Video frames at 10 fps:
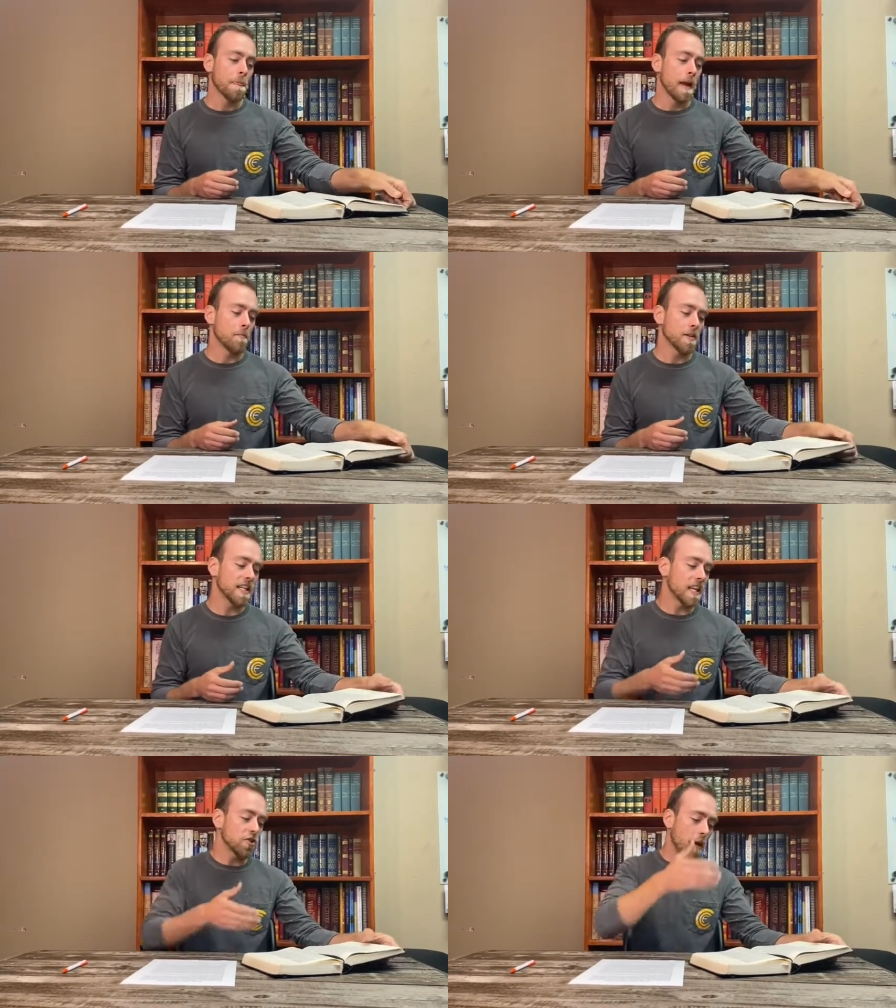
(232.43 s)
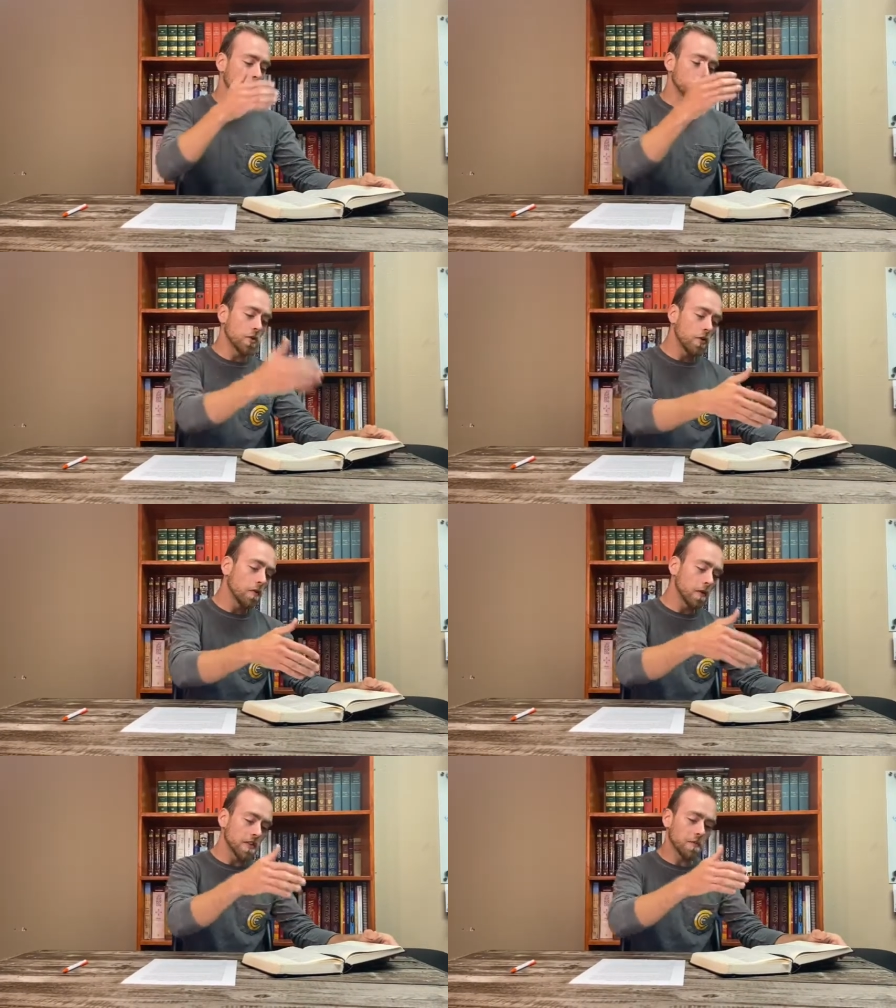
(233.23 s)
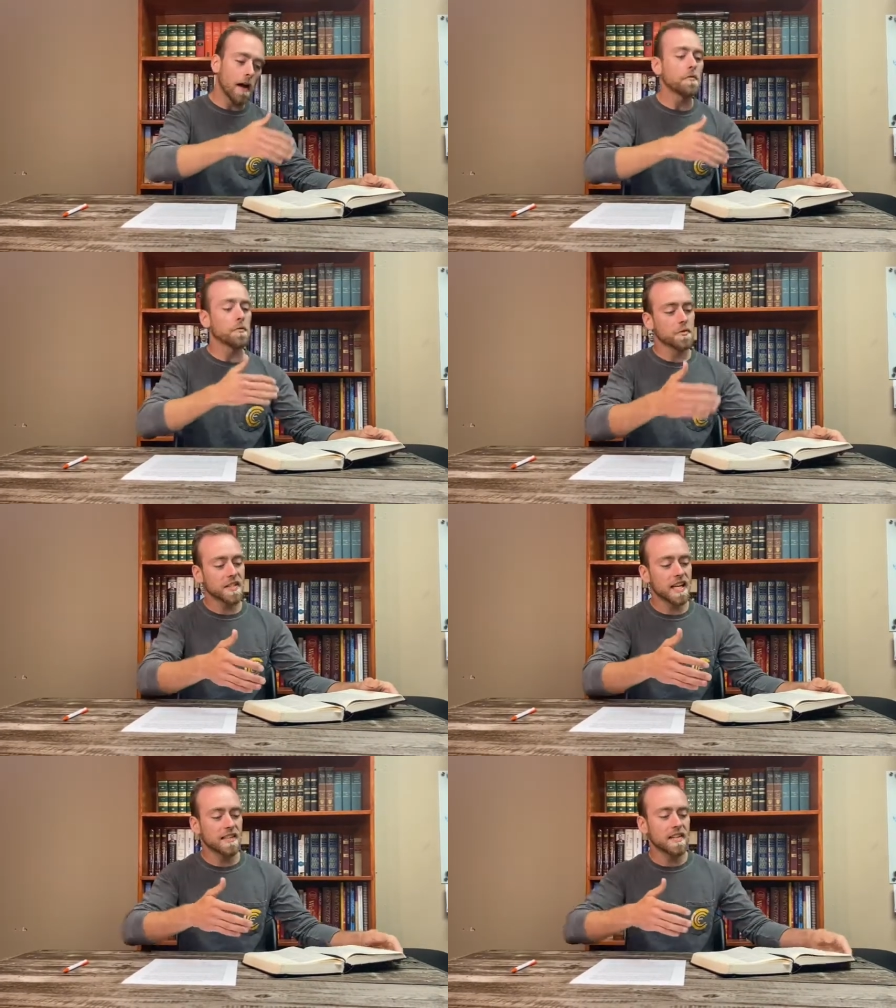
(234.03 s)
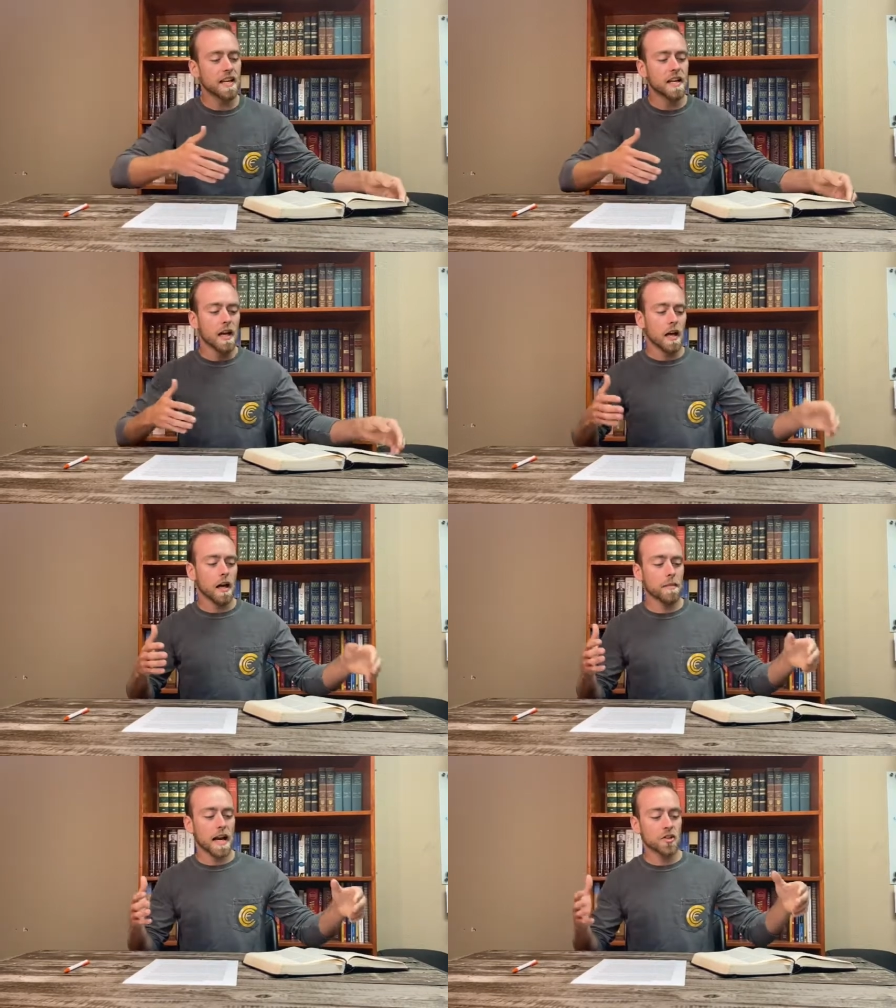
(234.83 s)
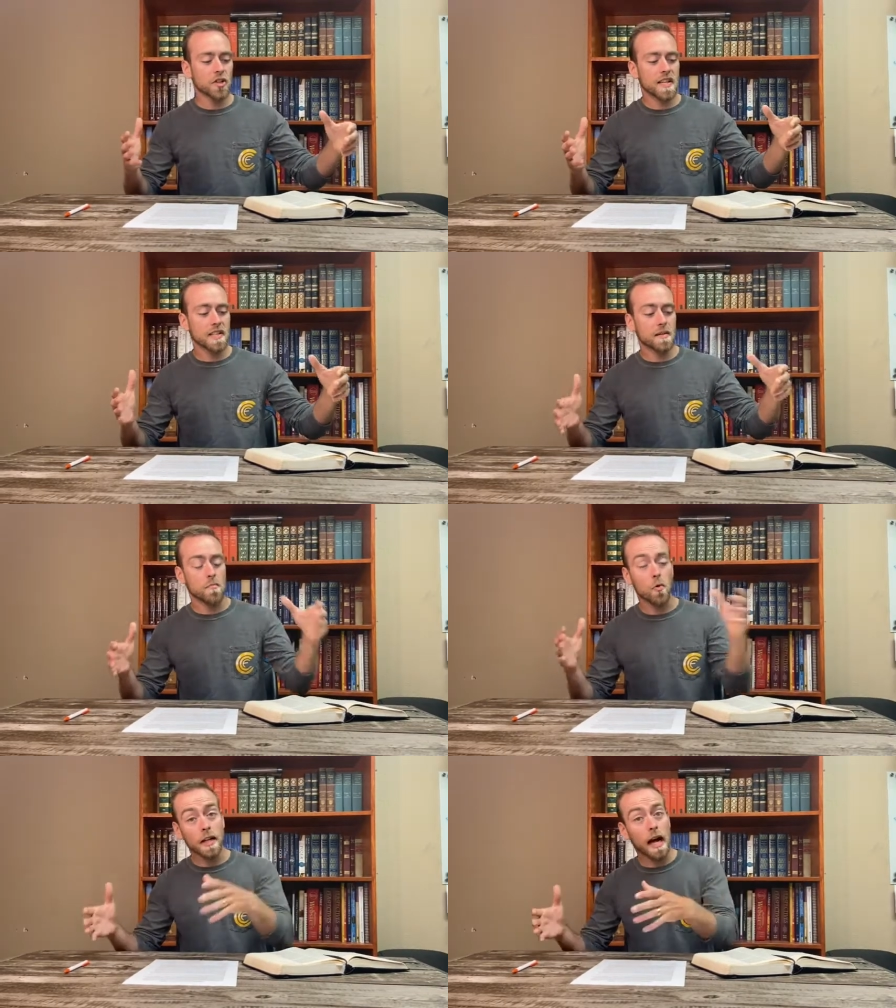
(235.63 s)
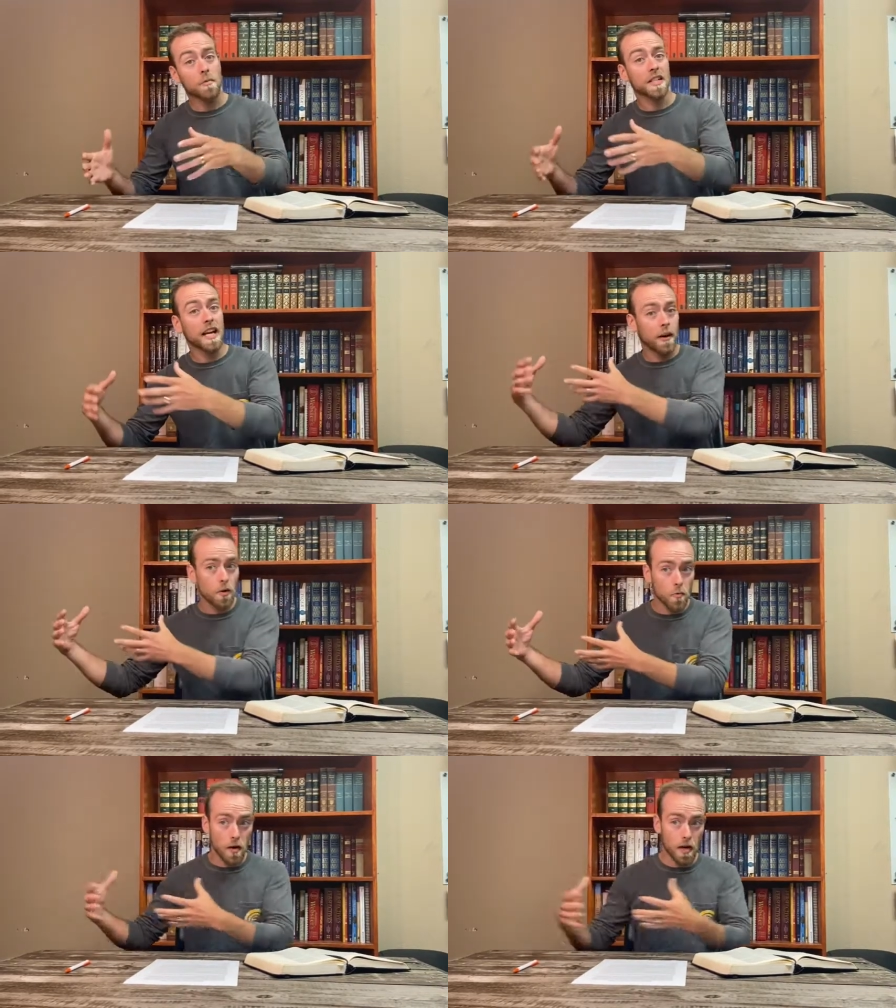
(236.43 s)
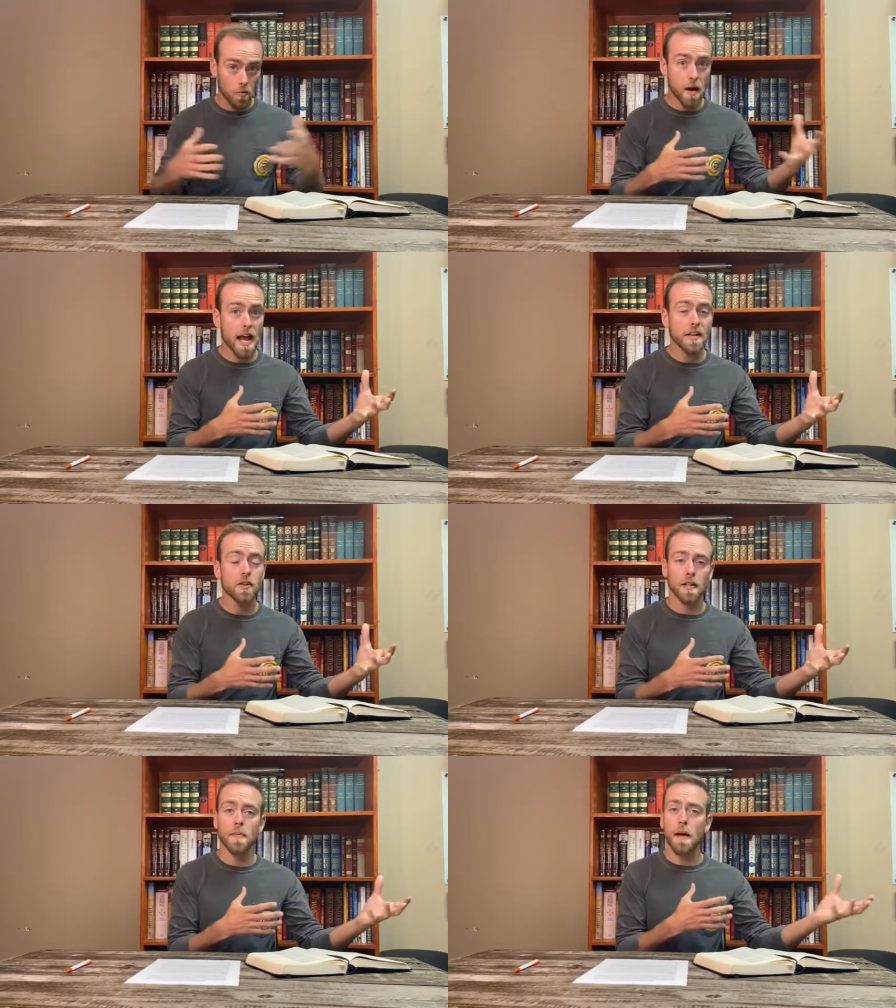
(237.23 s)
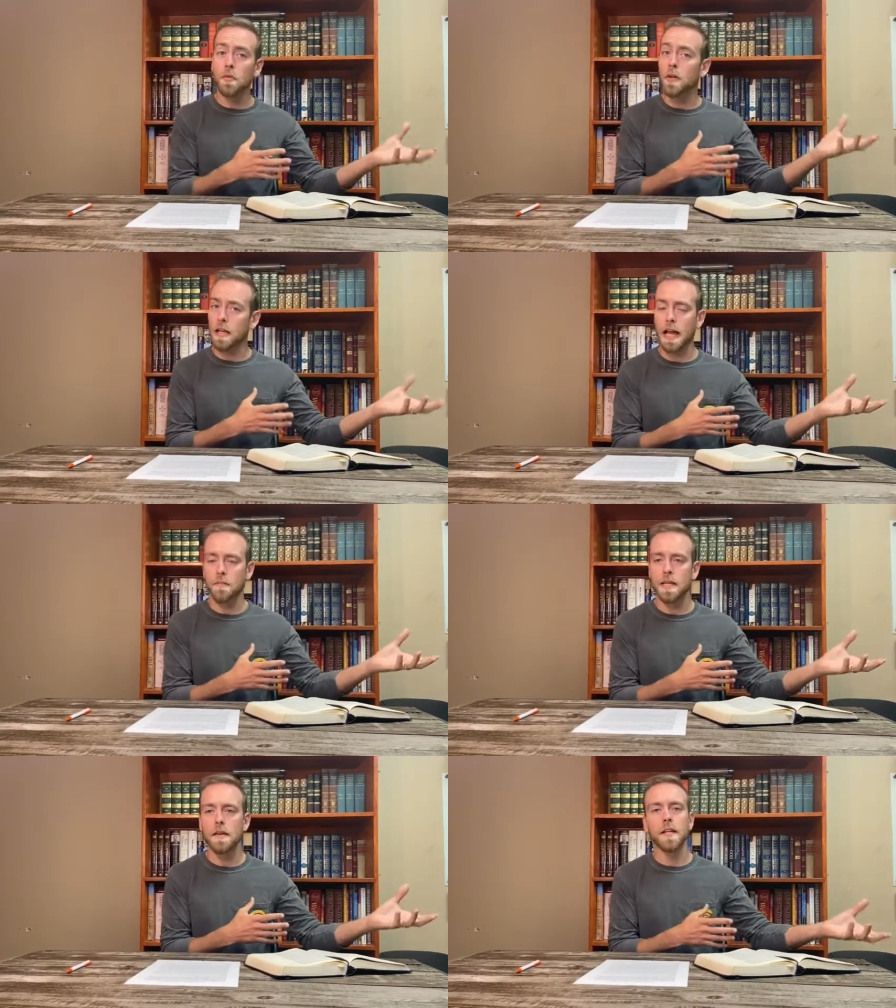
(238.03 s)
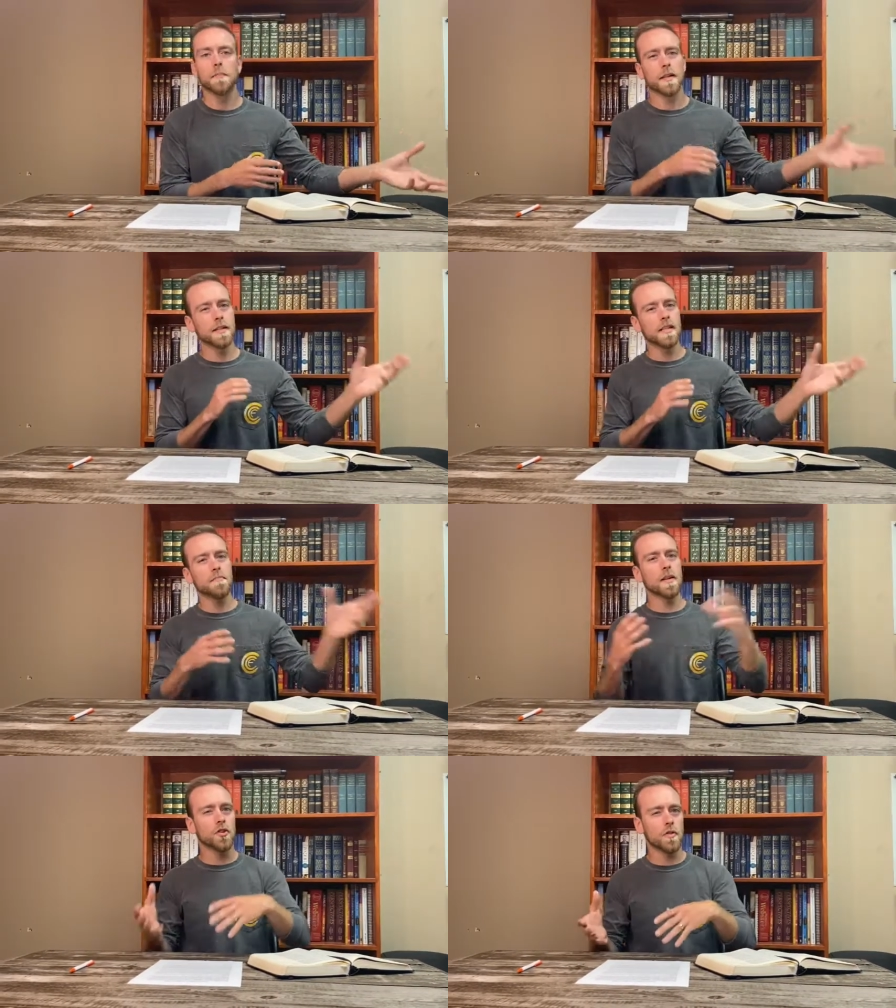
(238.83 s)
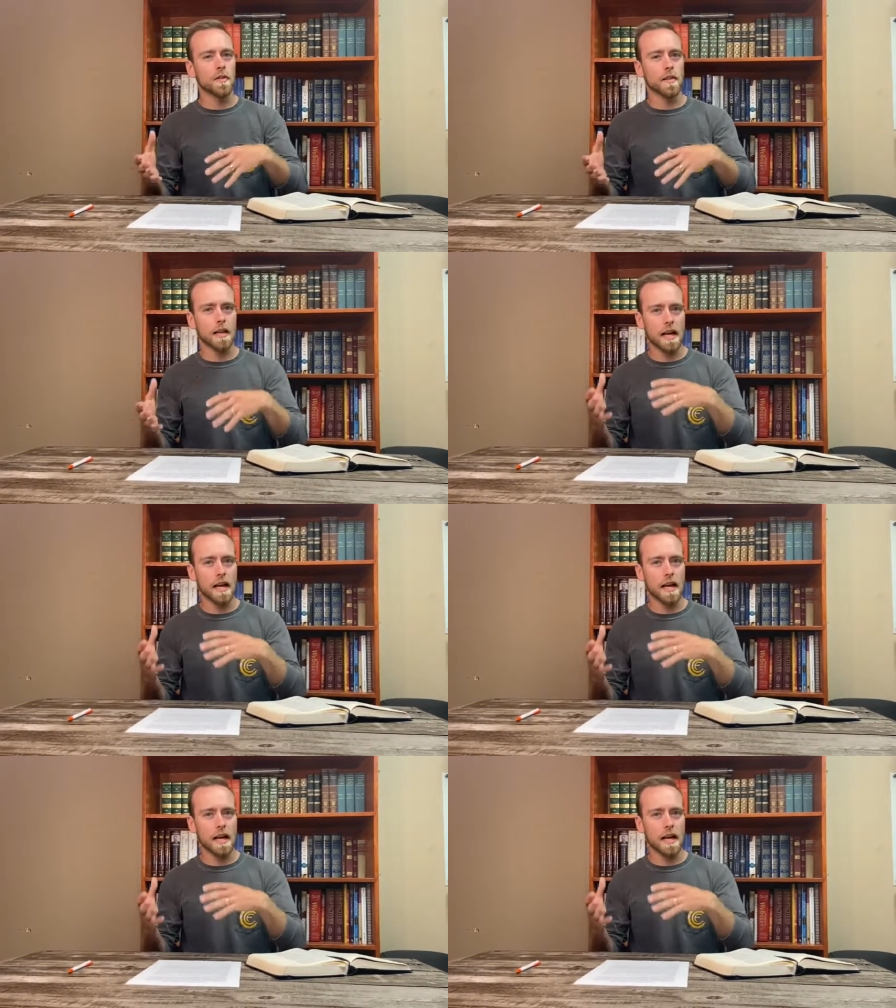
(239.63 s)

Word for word: And we see in chapter 2, verses 5 through 6, that um, it actually says that Mordecai was carried away during the Babylonian captivity, but it doesn't mention that